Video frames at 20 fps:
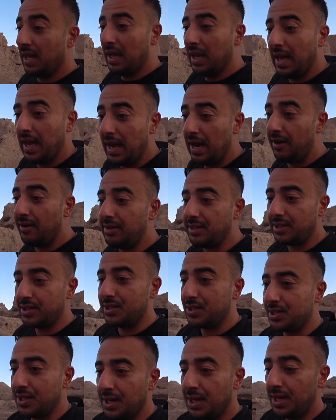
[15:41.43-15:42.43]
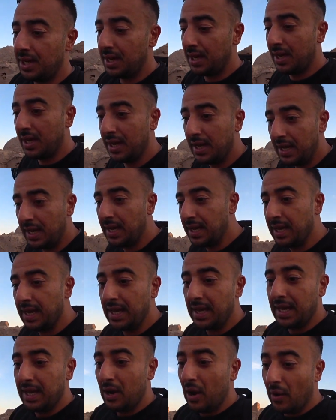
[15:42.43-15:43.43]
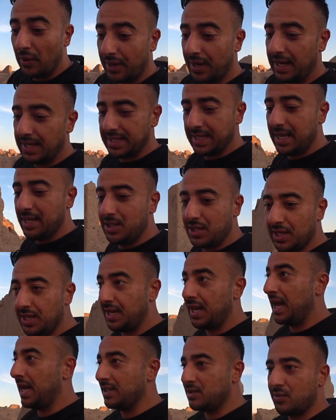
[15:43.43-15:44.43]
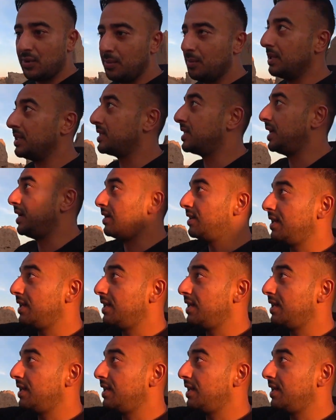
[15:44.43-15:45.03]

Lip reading: Heritage Organization has rebuilt here.